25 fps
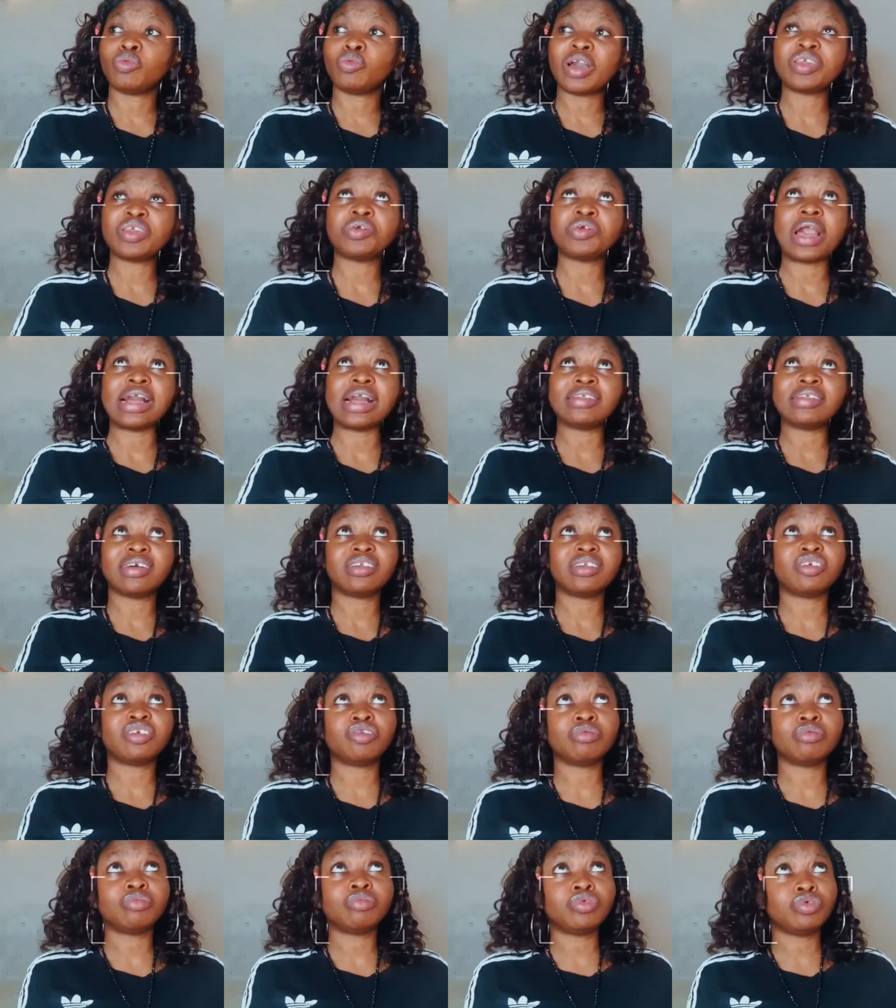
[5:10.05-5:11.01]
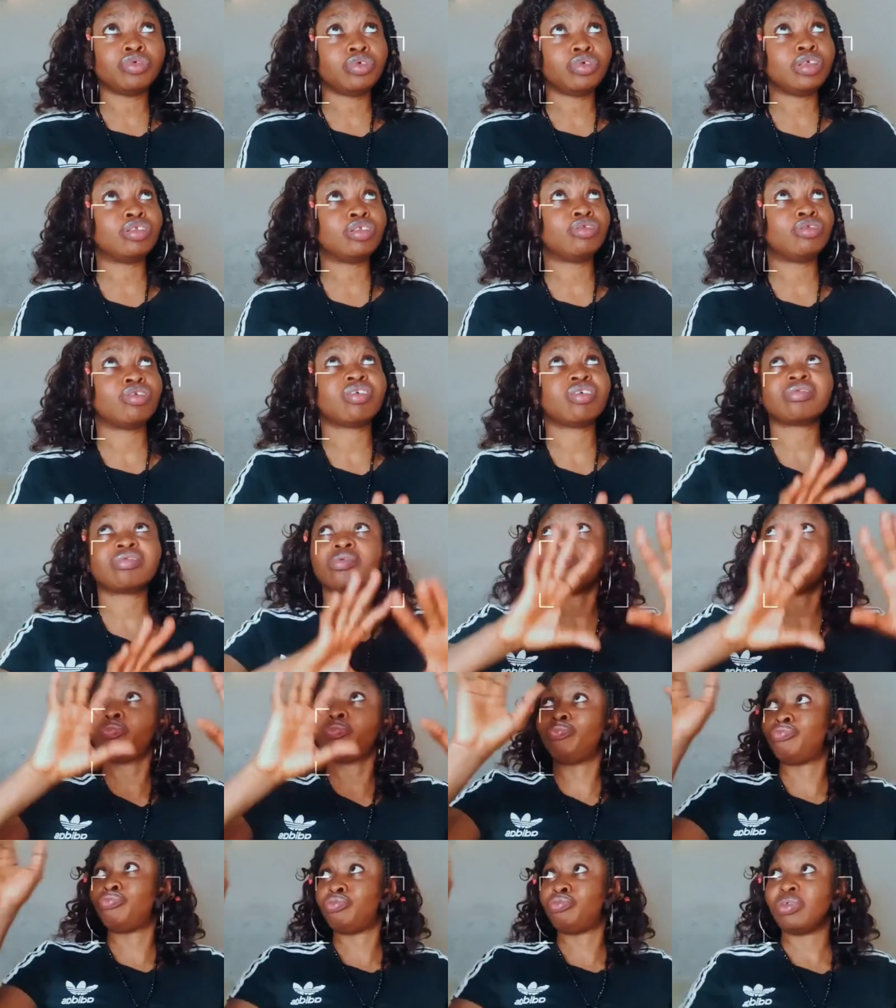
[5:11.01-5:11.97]
when you enter the room it's
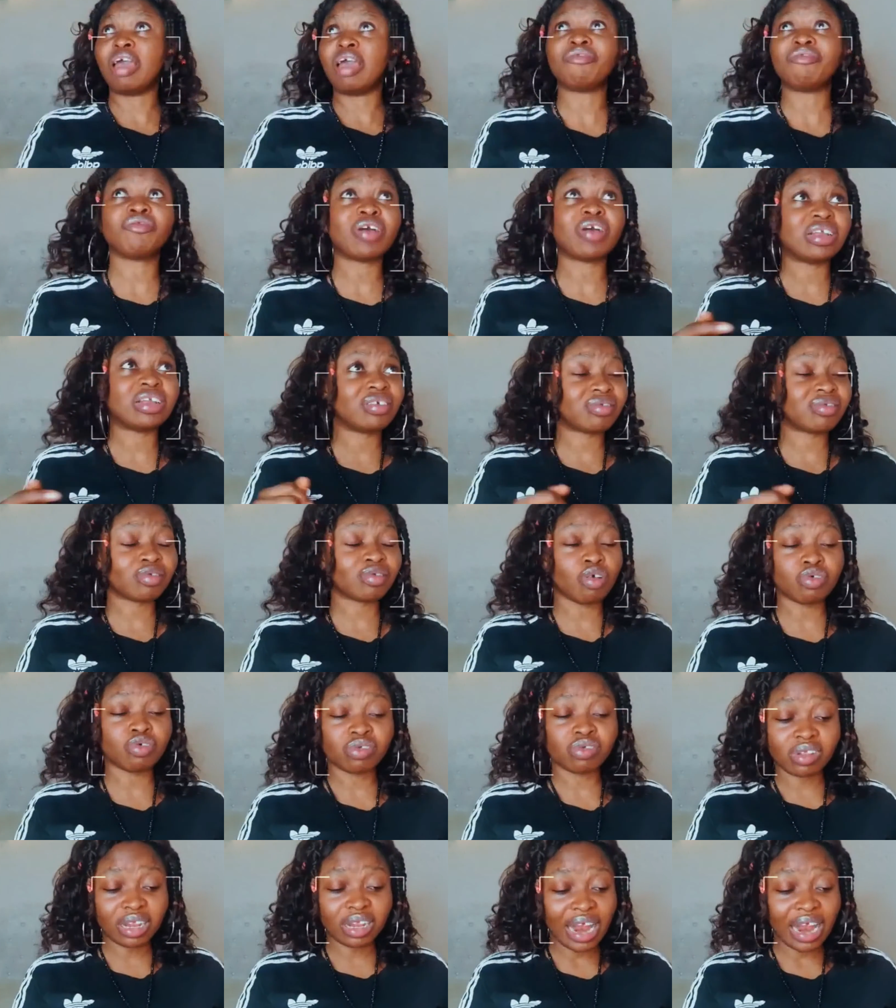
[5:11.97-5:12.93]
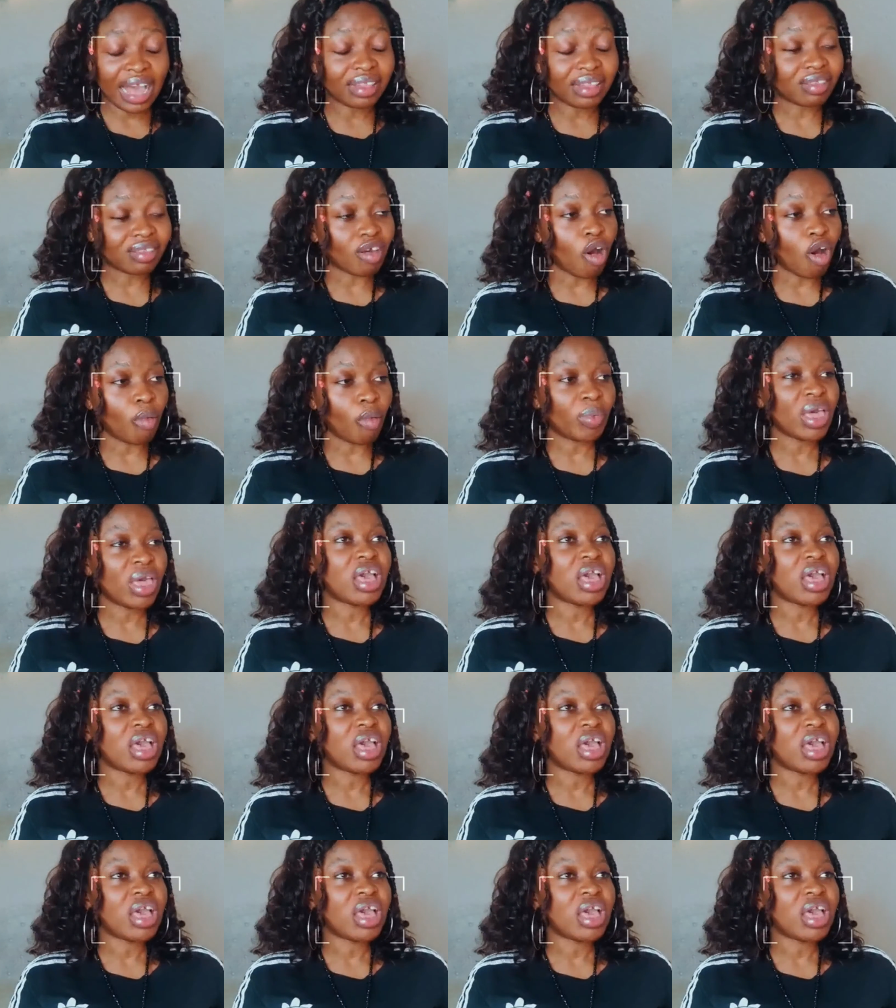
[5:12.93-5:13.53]
just pff, everywhere just goes light up